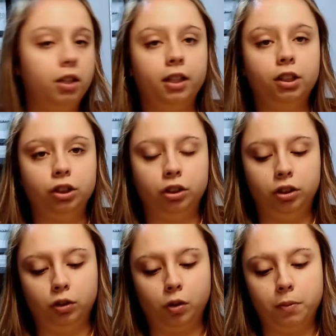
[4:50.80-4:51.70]
I think I should
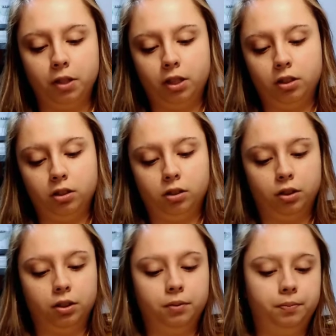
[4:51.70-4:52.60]
have chilled the potatoes
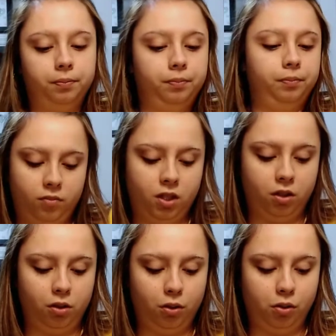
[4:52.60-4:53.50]
longer.
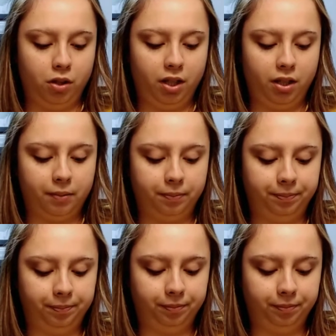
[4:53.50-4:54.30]
Is it too late?